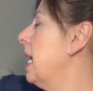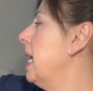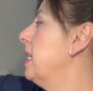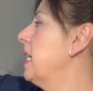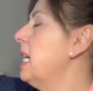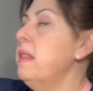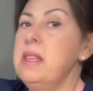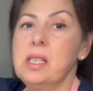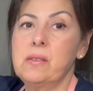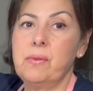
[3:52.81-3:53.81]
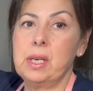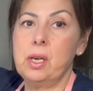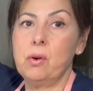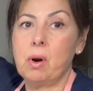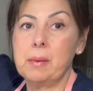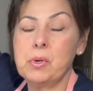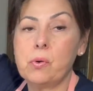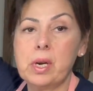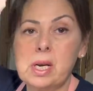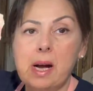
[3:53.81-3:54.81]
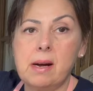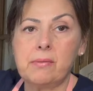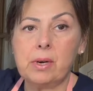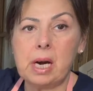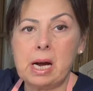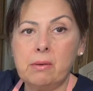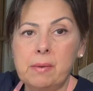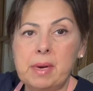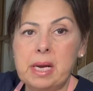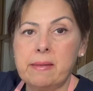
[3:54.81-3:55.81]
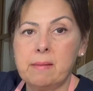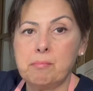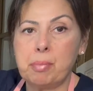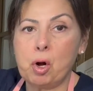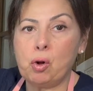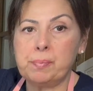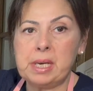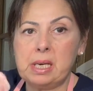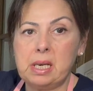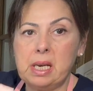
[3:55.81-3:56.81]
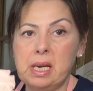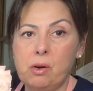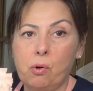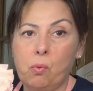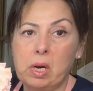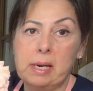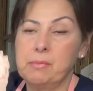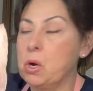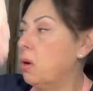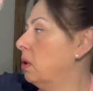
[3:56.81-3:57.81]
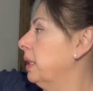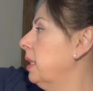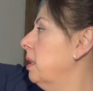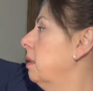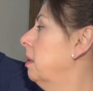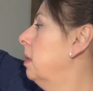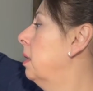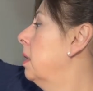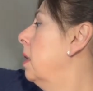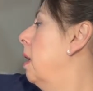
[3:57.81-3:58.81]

And in this video, I'm going to cover how to make the ball peony, or what I'm calling a